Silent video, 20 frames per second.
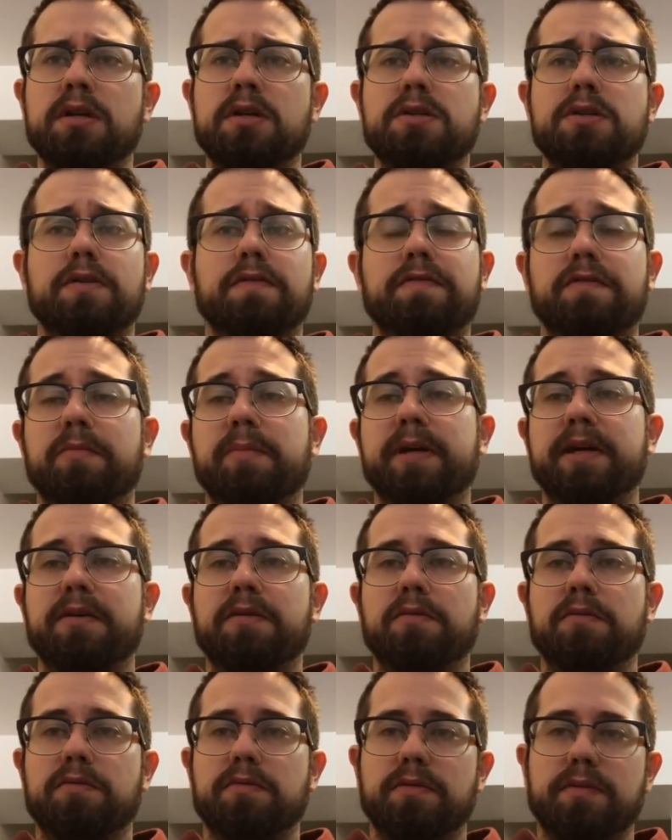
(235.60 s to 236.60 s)
So for
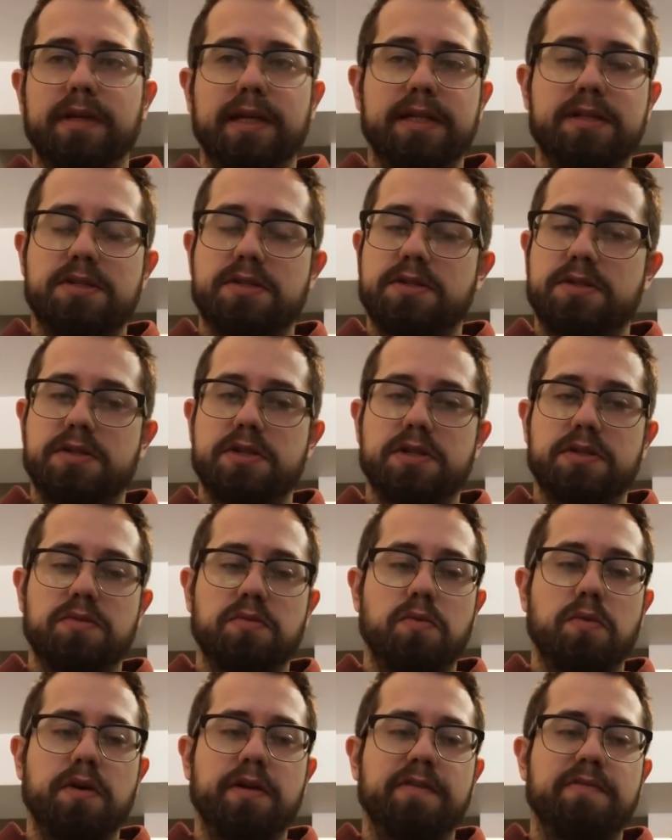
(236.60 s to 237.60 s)
me, it's just
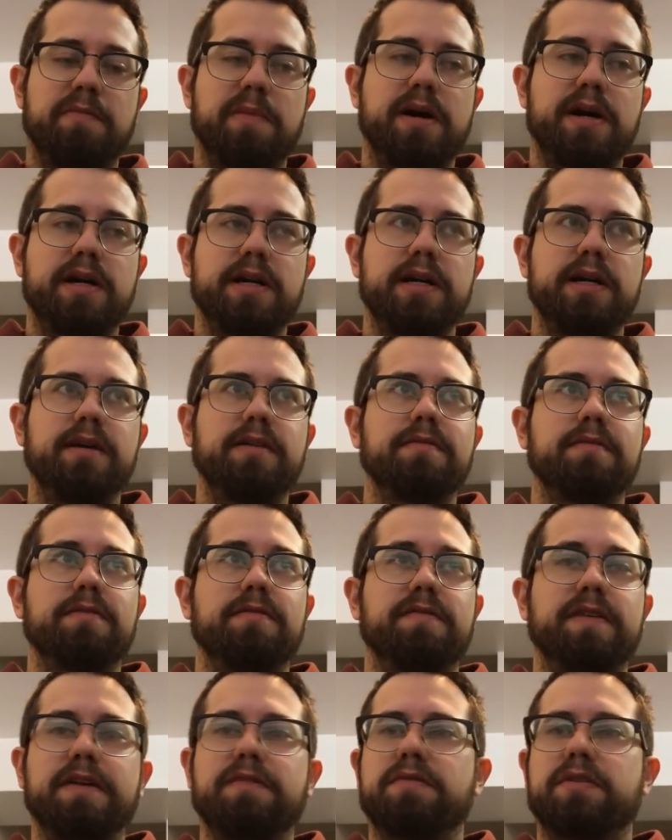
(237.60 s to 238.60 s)
one of my
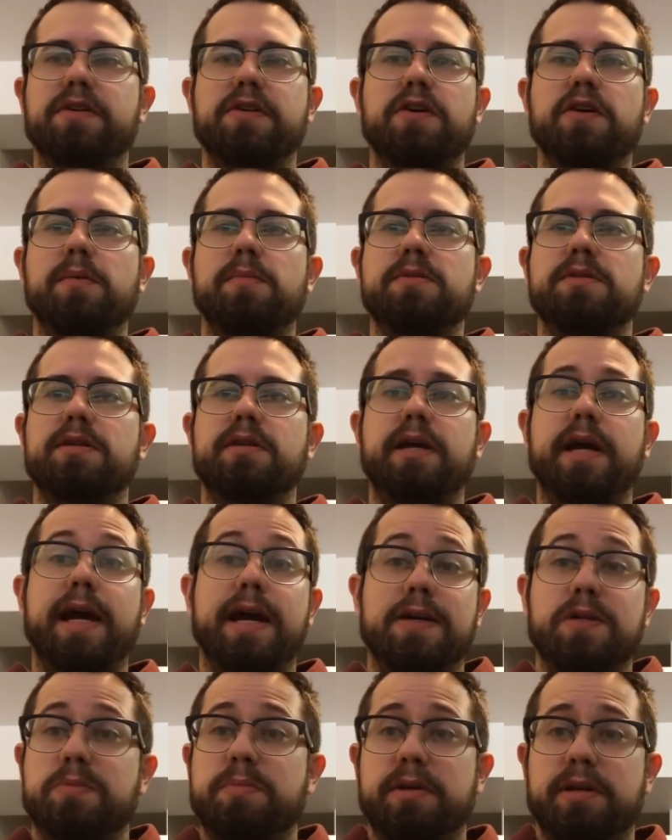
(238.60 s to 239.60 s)
favorite herbs and
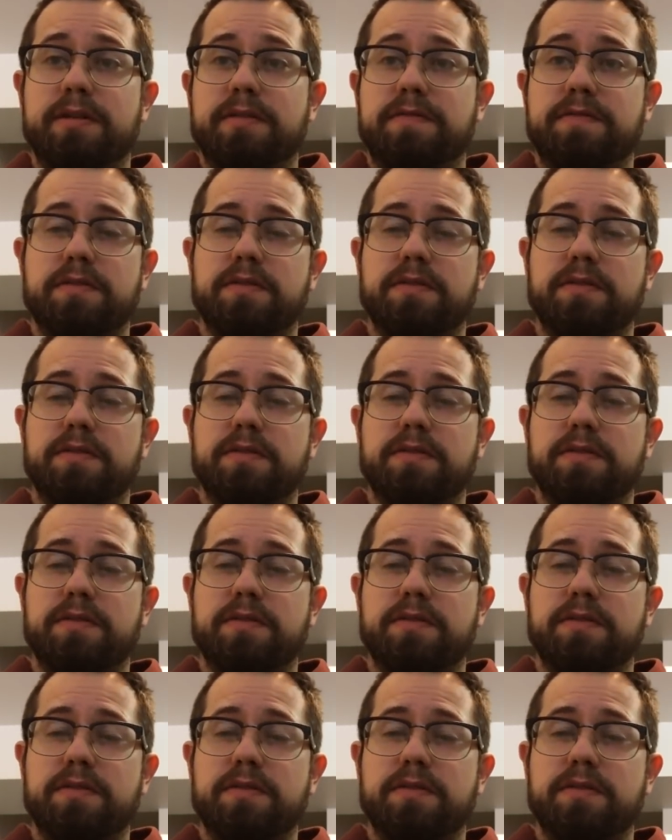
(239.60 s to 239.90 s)
has been